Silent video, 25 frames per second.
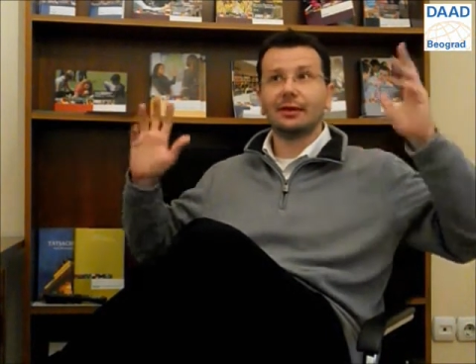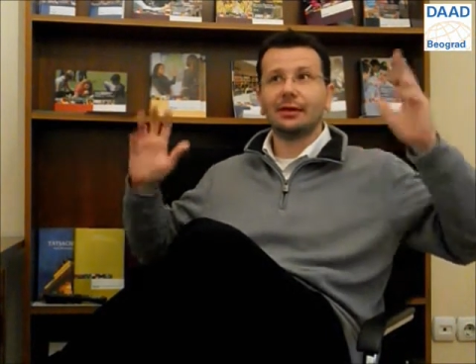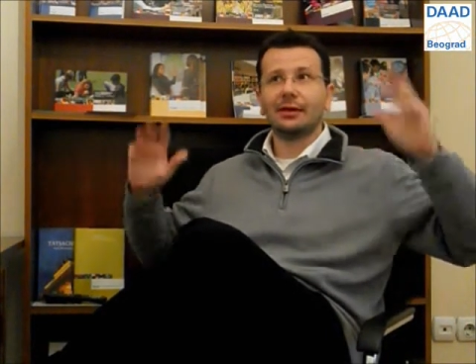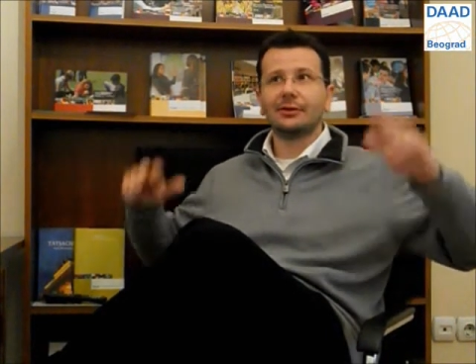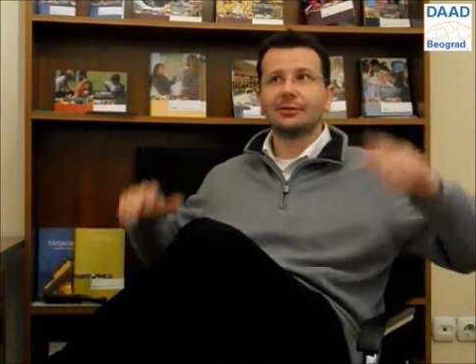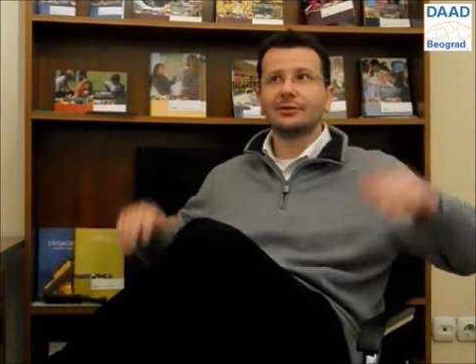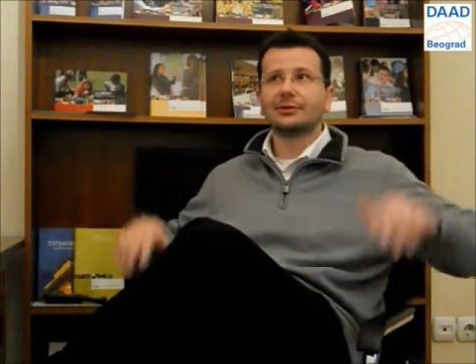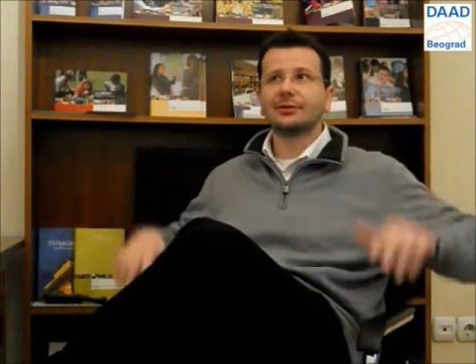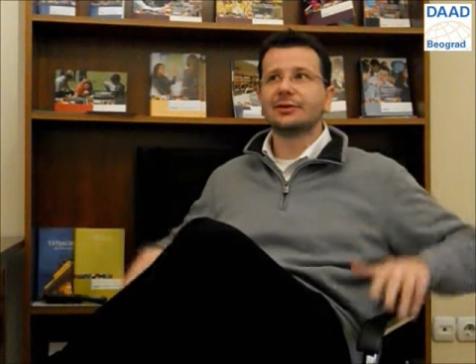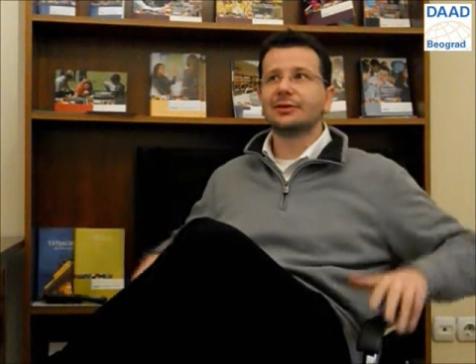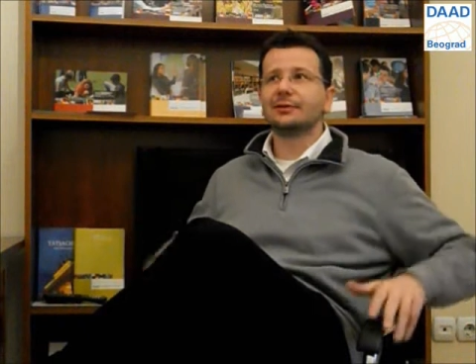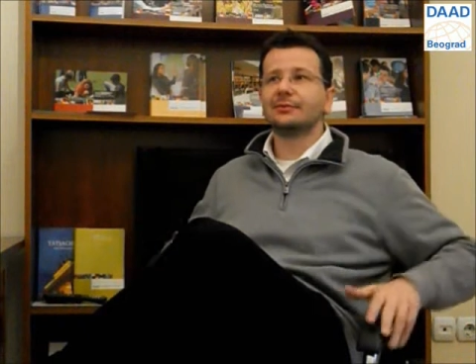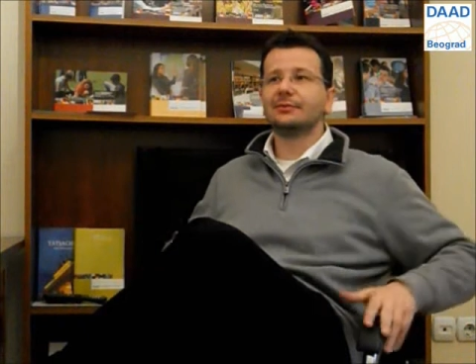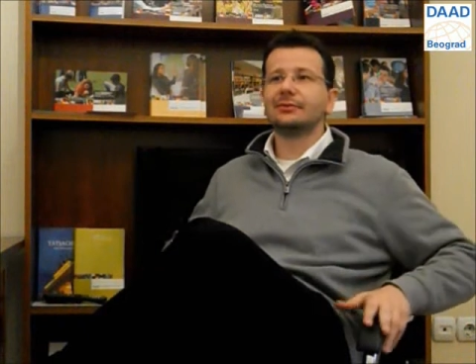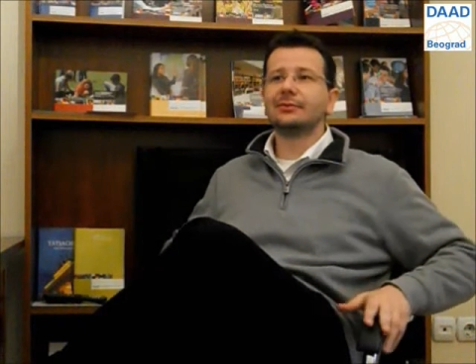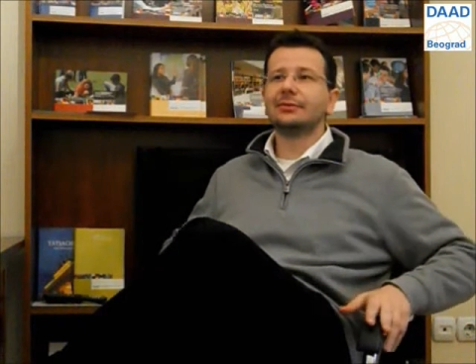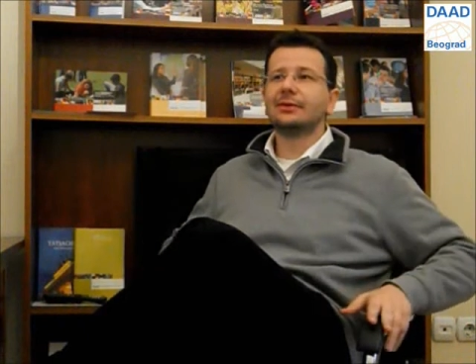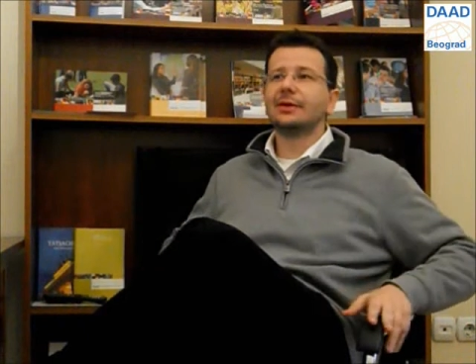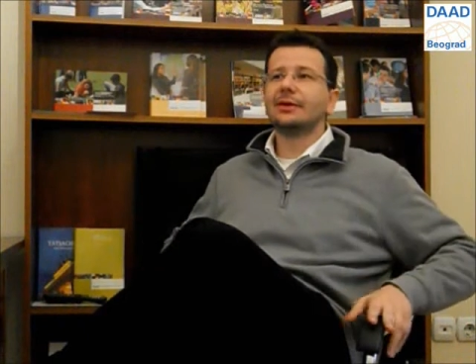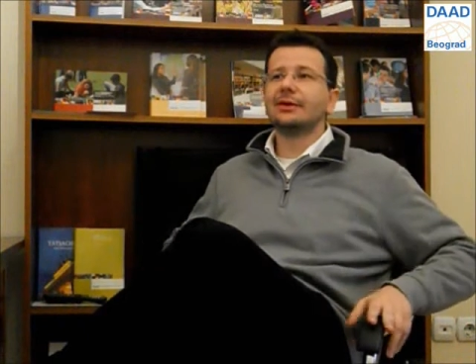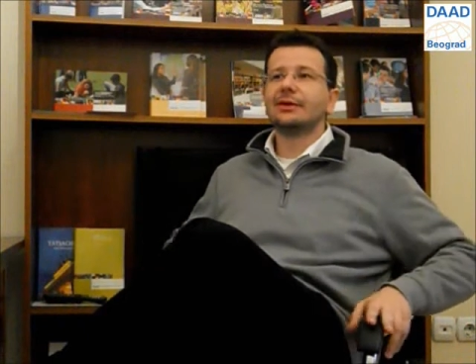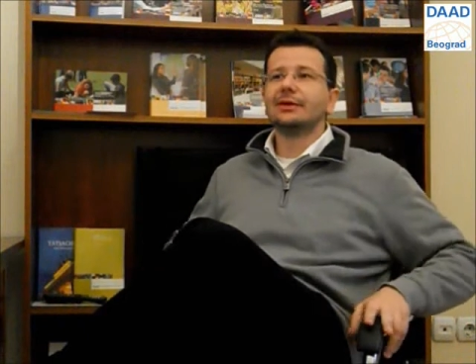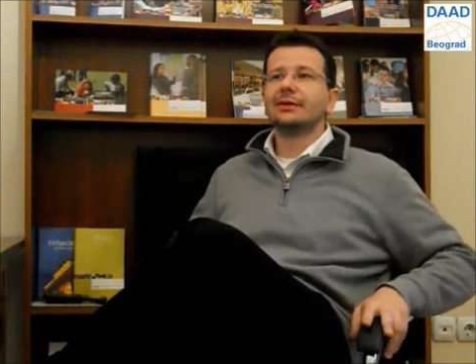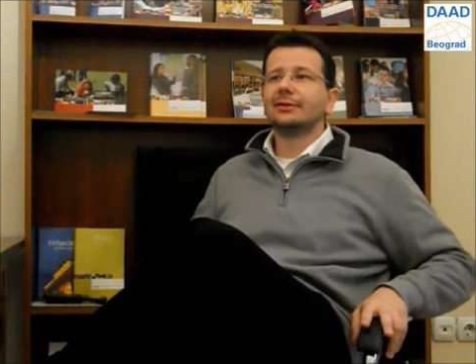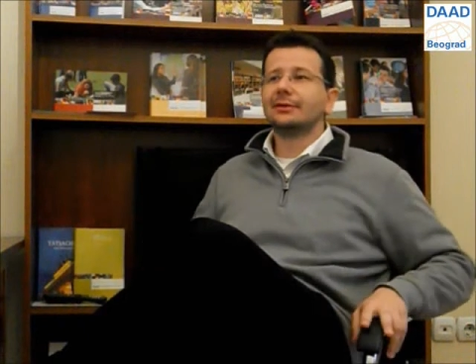some
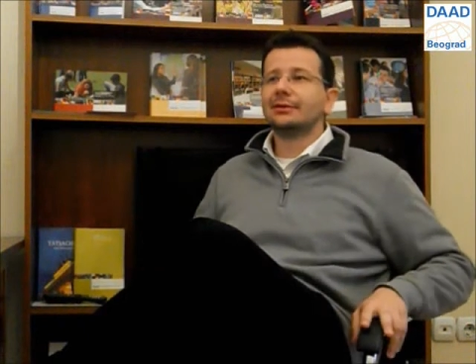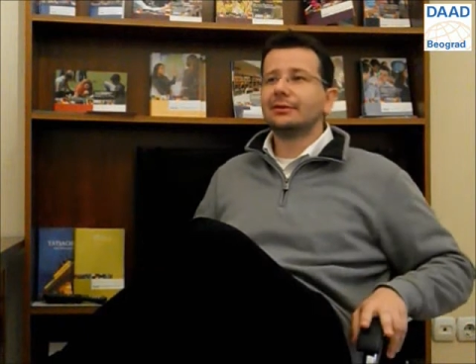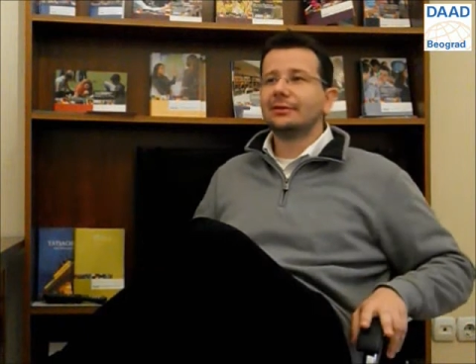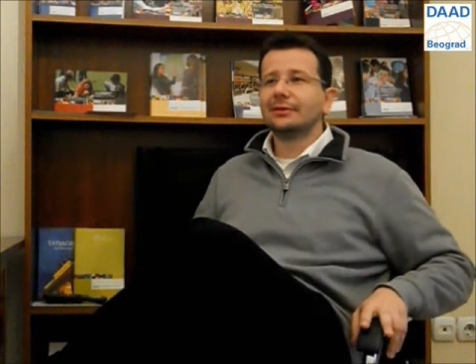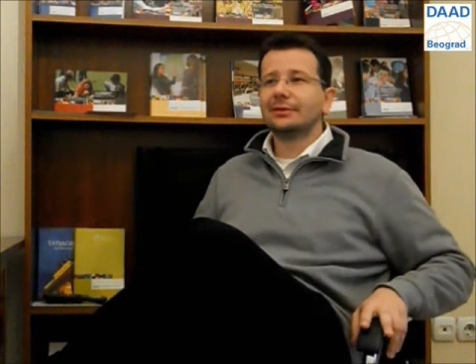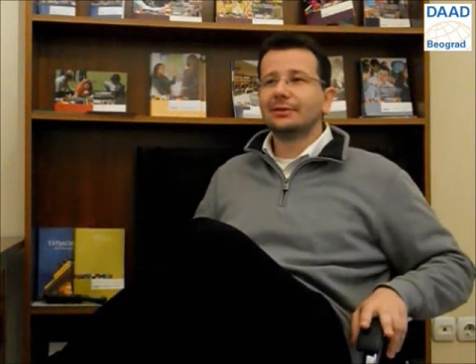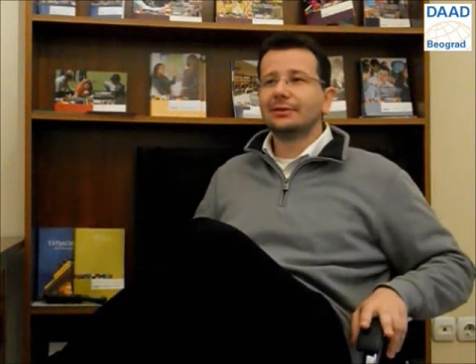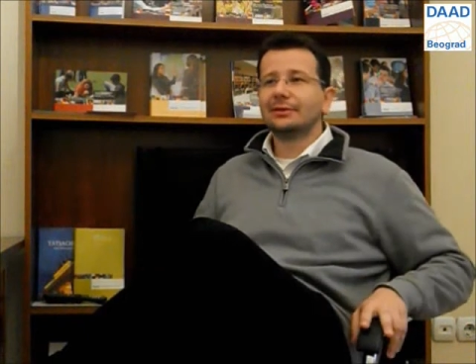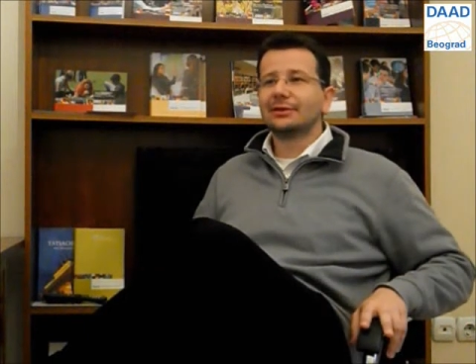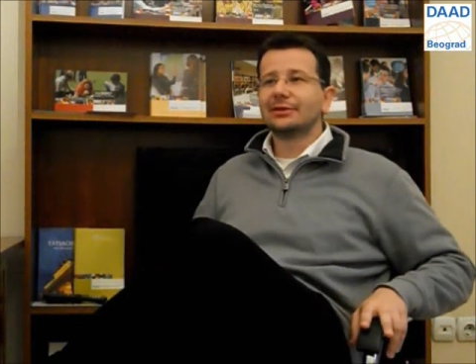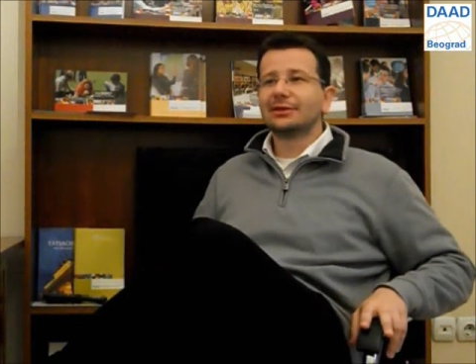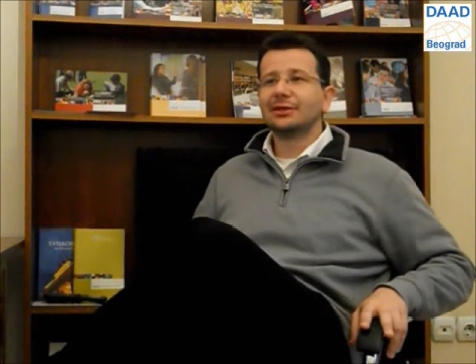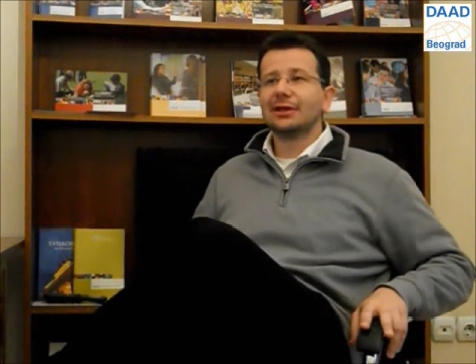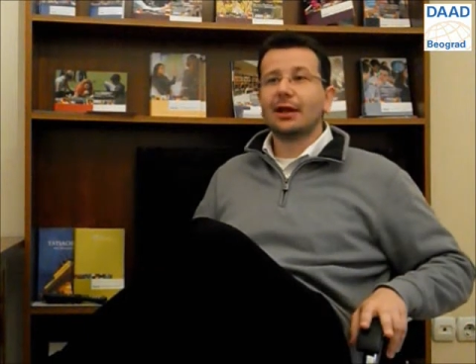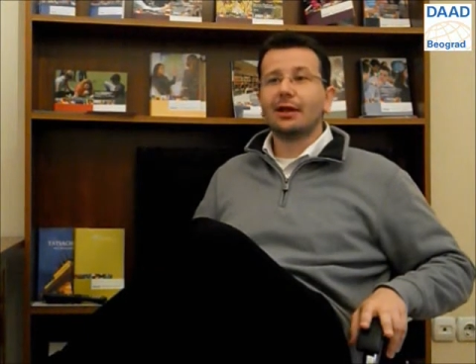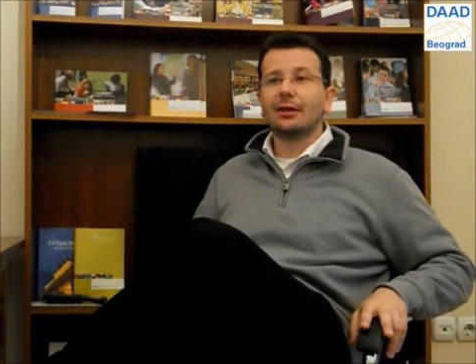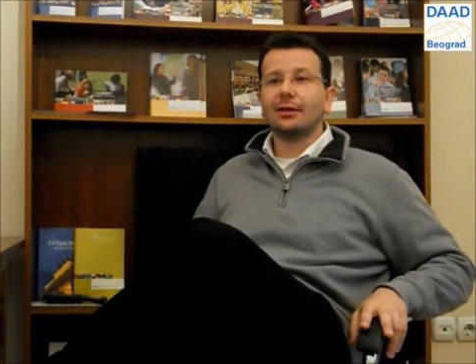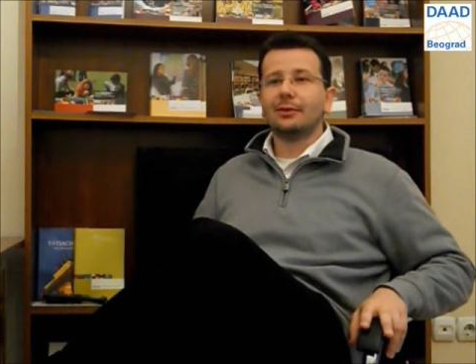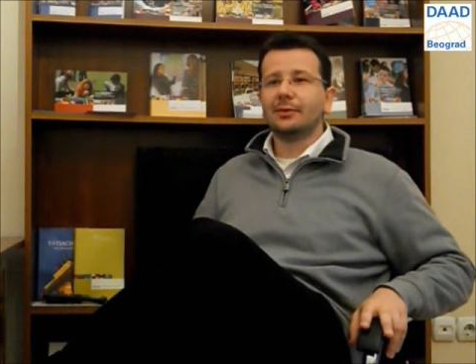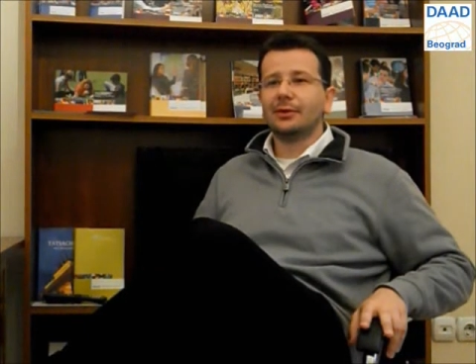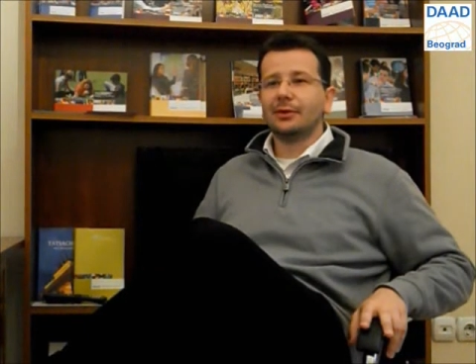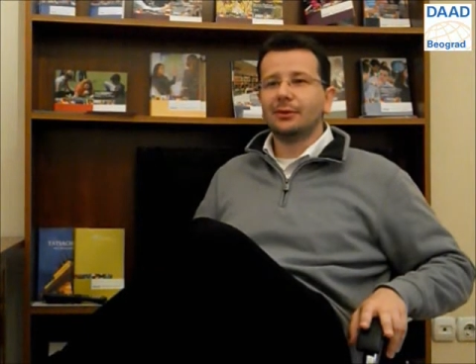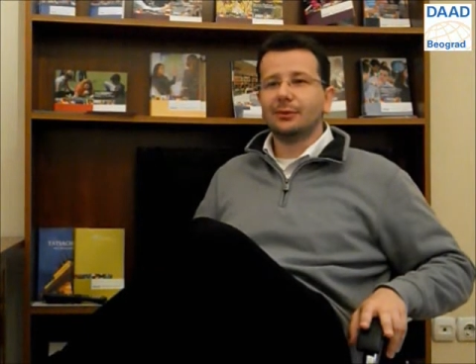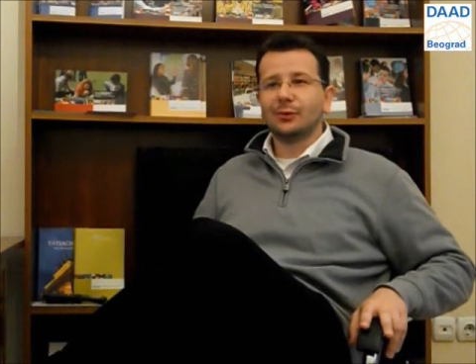sound